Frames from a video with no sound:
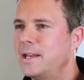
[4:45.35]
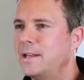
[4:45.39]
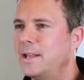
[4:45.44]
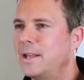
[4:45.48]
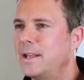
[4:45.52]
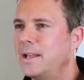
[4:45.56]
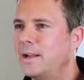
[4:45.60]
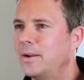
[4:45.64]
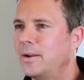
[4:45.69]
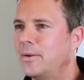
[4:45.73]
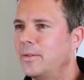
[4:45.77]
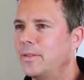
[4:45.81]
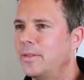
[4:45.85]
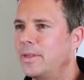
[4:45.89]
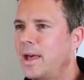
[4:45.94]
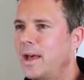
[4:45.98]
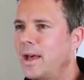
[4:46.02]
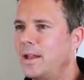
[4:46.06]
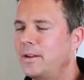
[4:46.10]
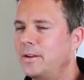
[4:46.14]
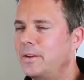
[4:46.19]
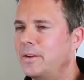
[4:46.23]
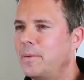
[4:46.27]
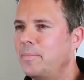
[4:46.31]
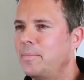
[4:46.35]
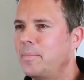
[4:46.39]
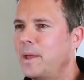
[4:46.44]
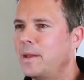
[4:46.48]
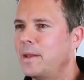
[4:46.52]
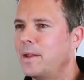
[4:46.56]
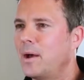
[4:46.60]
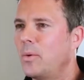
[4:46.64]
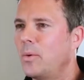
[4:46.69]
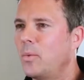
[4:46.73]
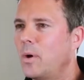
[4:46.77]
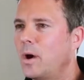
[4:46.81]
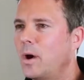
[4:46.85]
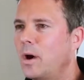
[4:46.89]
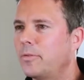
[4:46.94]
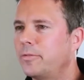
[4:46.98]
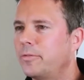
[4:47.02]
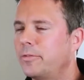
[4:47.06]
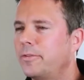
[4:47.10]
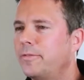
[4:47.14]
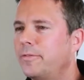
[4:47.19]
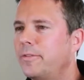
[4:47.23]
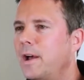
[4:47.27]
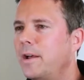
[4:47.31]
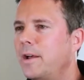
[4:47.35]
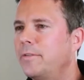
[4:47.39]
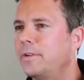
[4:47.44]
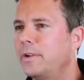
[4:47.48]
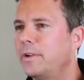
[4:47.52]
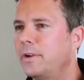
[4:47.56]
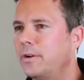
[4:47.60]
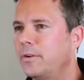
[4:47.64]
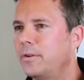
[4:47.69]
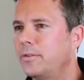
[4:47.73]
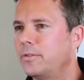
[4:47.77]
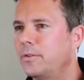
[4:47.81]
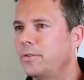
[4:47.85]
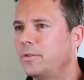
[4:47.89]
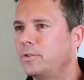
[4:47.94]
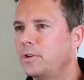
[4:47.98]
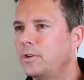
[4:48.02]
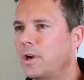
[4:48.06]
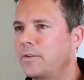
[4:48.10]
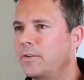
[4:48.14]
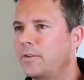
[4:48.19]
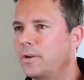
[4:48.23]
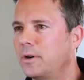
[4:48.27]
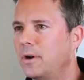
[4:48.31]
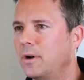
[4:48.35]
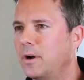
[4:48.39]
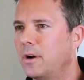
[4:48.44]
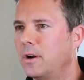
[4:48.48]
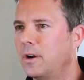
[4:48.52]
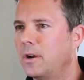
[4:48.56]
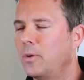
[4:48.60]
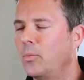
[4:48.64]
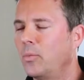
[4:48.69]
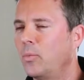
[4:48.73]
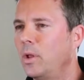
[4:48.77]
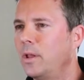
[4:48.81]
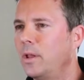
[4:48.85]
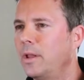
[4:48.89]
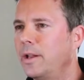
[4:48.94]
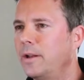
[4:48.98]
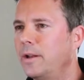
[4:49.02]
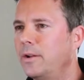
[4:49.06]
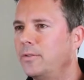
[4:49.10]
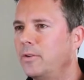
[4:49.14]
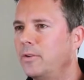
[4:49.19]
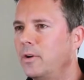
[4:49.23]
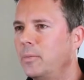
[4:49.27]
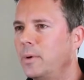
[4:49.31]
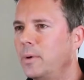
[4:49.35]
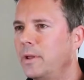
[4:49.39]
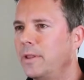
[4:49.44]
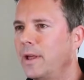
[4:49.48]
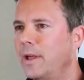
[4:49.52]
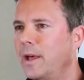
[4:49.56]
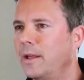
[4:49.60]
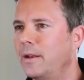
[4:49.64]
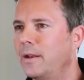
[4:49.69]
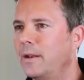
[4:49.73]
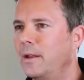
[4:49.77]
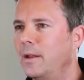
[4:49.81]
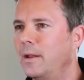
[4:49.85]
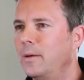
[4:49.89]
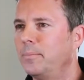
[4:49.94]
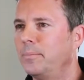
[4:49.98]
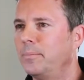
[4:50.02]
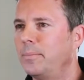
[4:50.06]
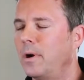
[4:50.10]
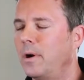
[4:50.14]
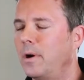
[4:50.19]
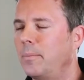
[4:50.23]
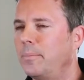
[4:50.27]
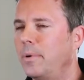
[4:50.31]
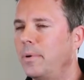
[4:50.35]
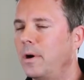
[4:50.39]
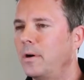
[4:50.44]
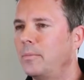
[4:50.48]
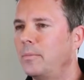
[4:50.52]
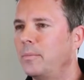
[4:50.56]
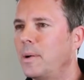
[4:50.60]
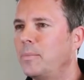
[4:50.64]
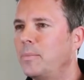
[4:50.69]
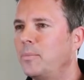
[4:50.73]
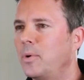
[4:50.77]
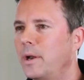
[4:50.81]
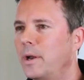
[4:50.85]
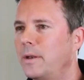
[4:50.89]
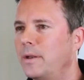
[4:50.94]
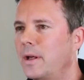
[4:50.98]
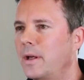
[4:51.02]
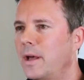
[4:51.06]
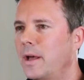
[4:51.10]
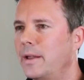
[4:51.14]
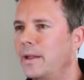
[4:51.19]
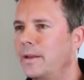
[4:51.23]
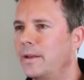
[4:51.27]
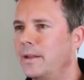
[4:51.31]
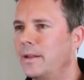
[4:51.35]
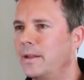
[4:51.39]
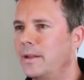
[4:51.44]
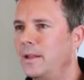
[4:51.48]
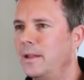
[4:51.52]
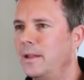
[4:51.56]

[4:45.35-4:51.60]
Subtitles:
Diego that I may not walk for 5 years or drive a car, and one lady told me that part of my brain died,